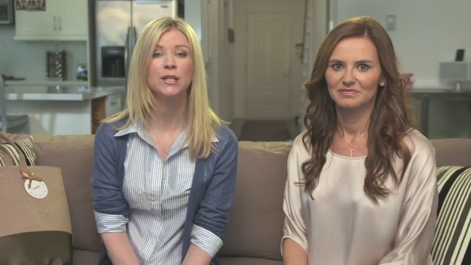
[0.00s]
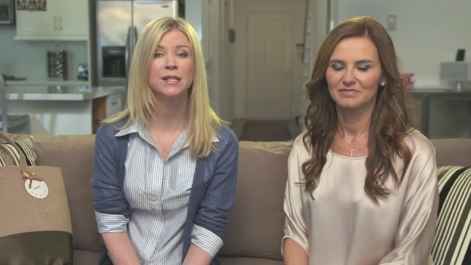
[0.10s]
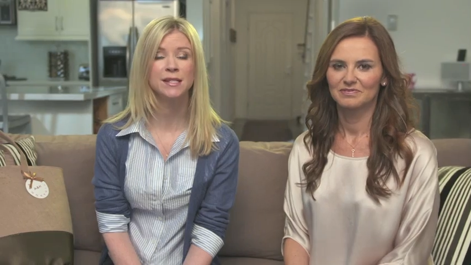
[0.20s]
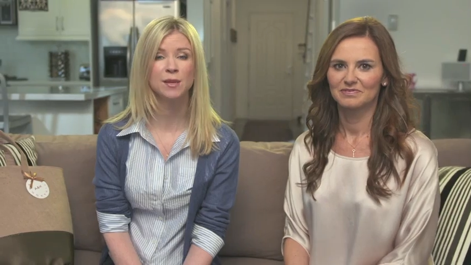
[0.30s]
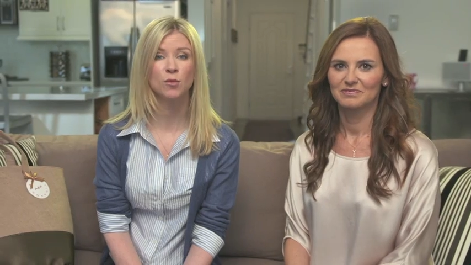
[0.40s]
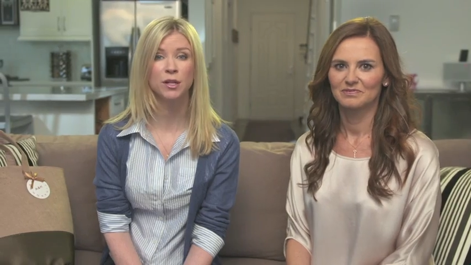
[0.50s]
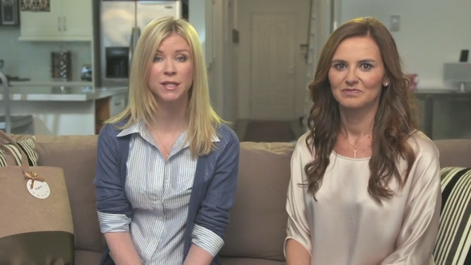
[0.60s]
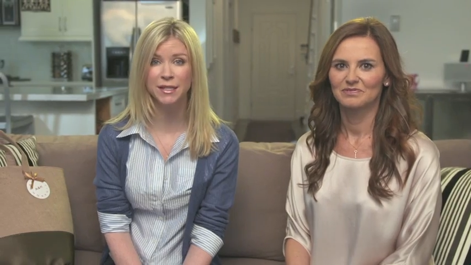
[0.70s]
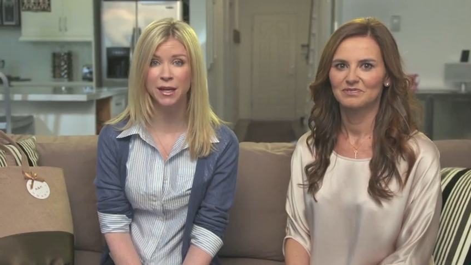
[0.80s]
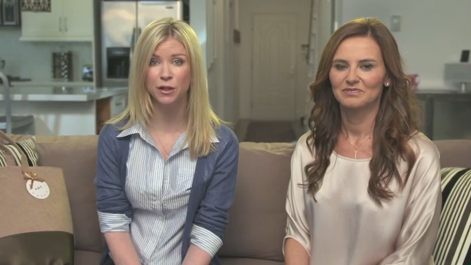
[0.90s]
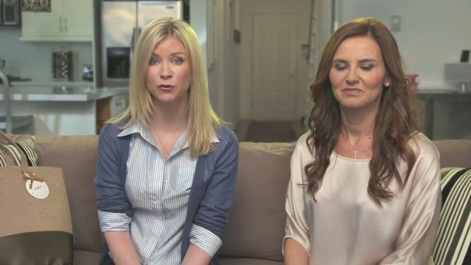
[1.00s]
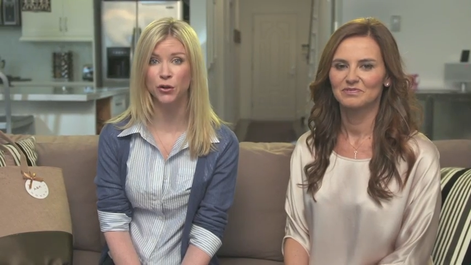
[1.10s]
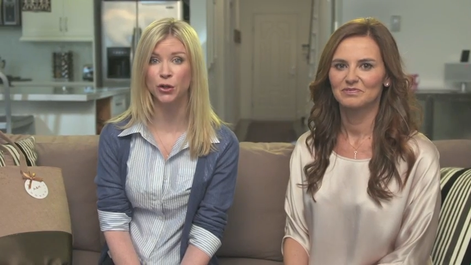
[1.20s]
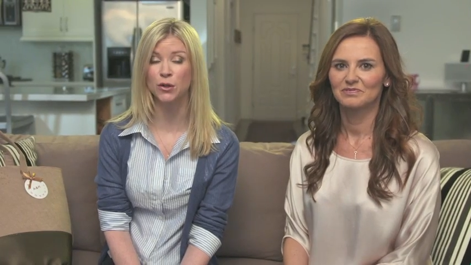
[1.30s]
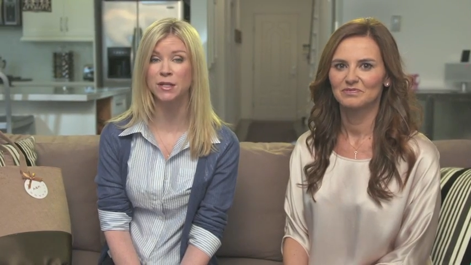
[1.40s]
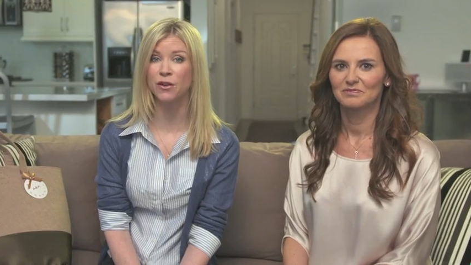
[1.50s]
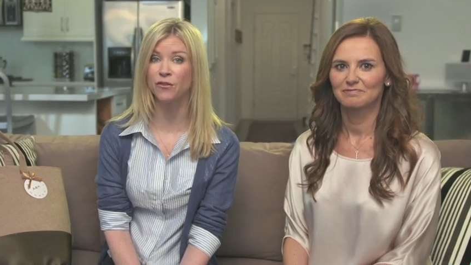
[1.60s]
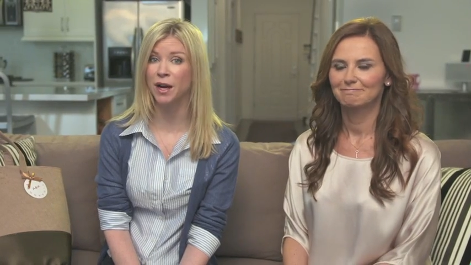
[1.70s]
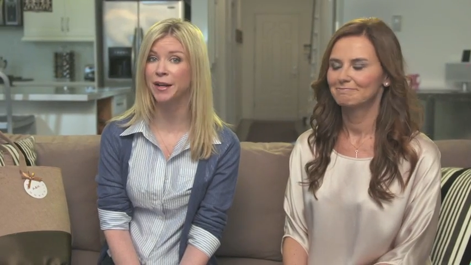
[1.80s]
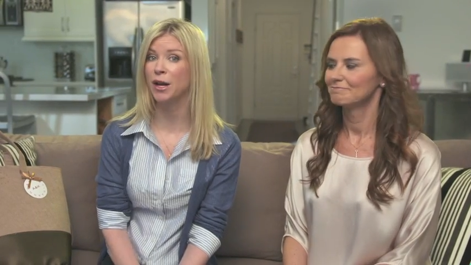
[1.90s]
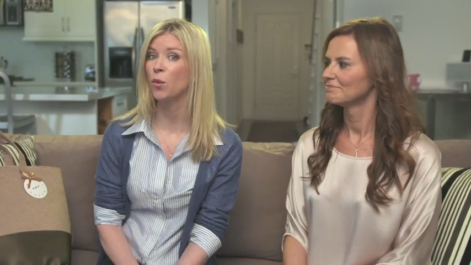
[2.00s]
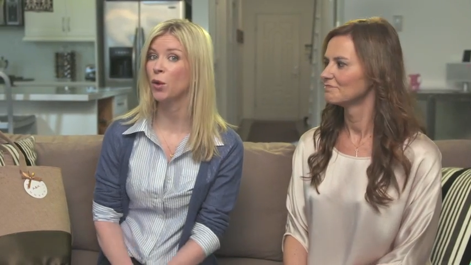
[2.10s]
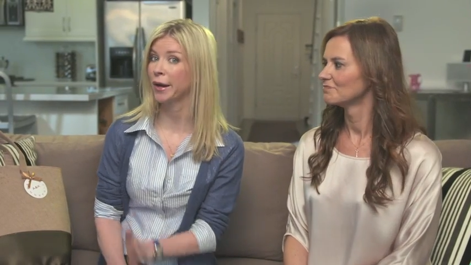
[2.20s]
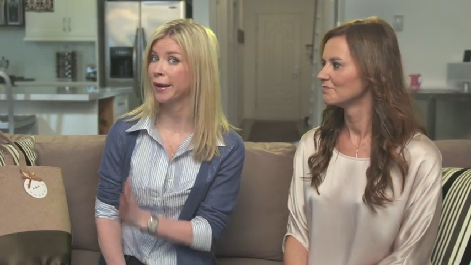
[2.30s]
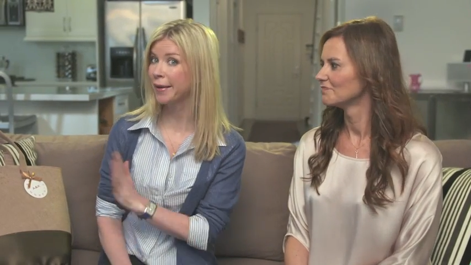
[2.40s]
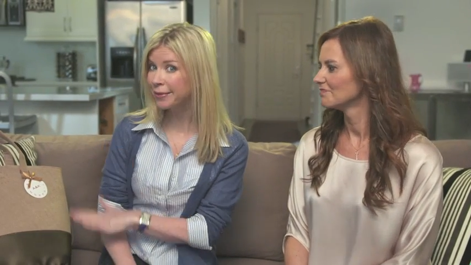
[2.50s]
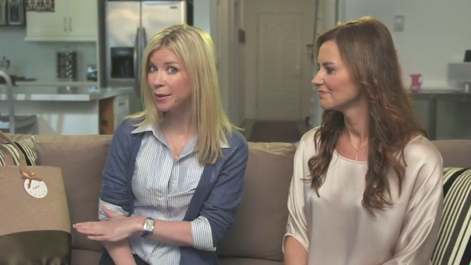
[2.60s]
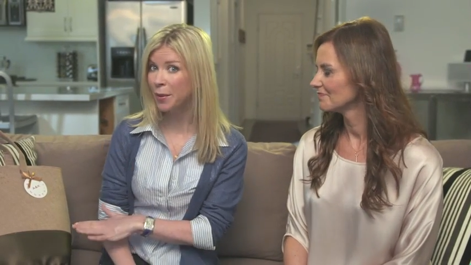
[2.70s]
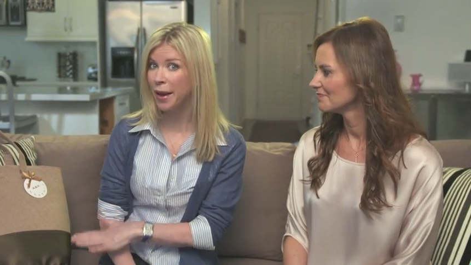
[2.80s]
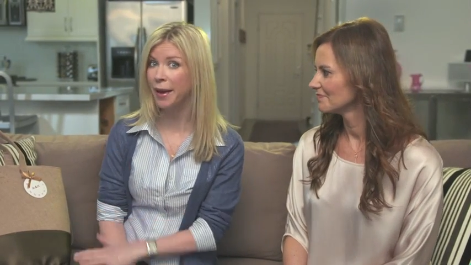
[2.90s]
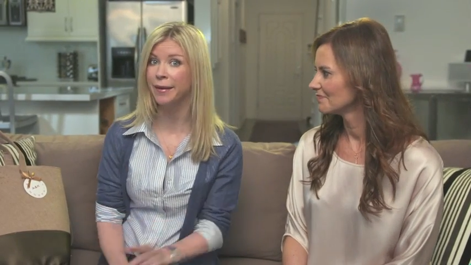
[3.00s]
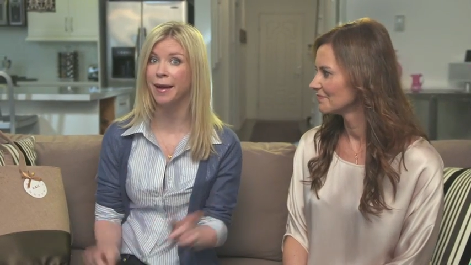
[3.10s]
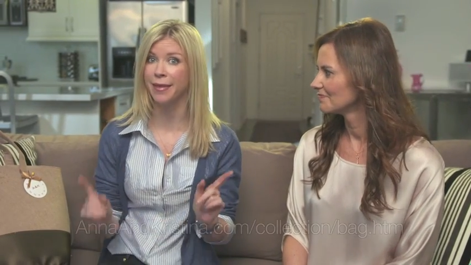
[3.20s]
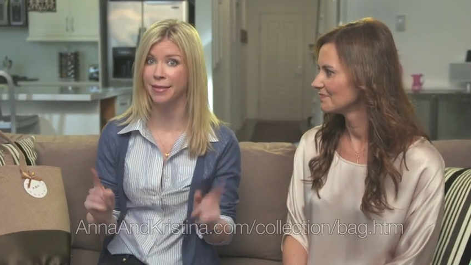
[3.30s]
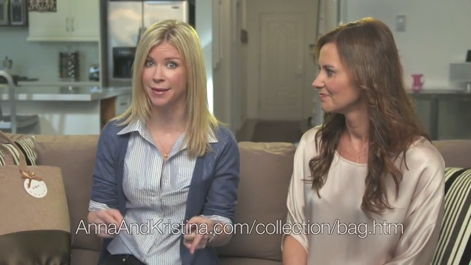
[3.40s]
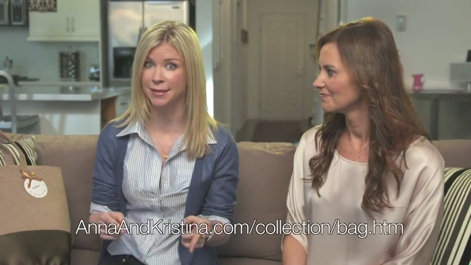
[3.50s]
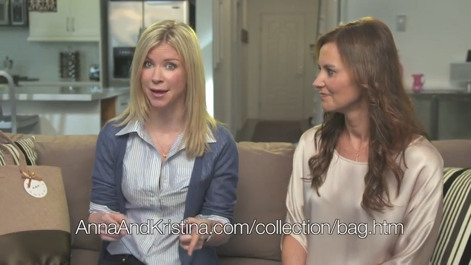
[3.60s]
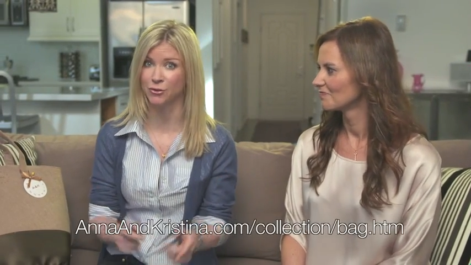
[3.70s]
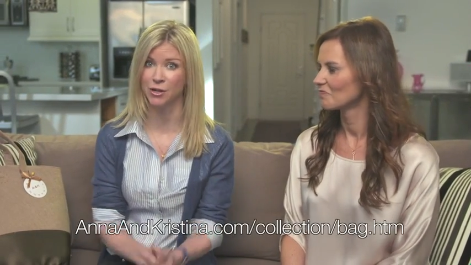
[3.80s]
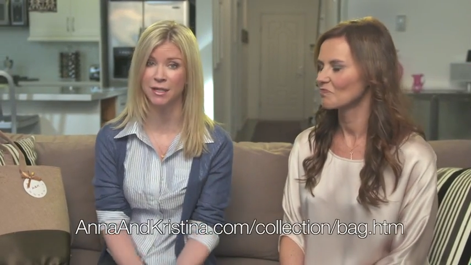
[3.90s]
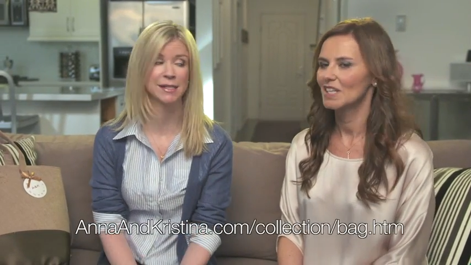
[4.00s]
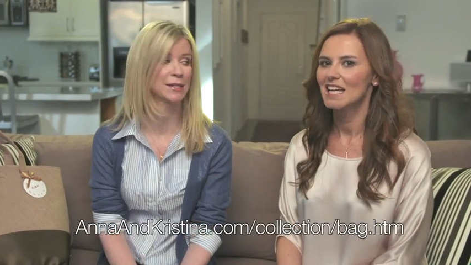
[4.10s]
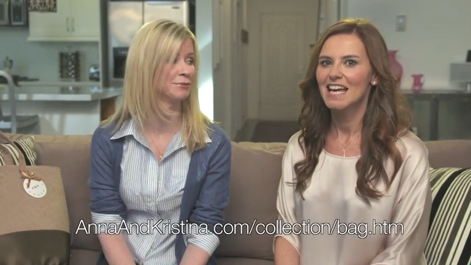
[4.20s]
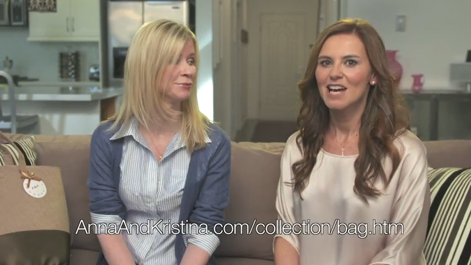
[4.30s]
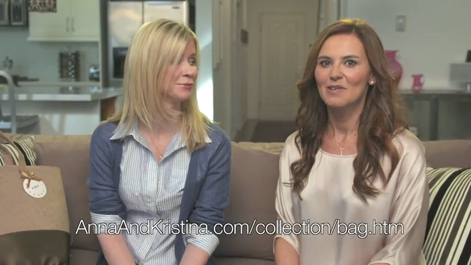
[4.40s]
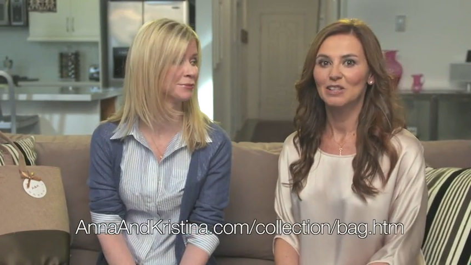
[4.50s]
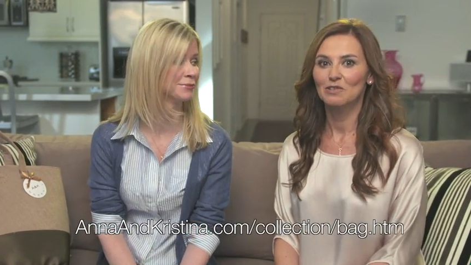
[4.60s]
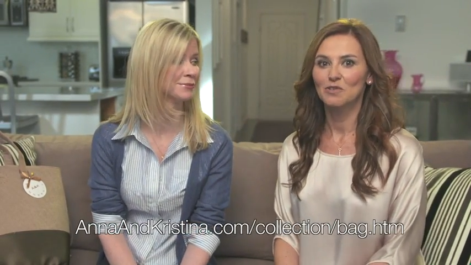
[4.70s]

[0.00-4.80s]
Speaker 1: You can see more detailed photos and find out where to get the bag at this address. We look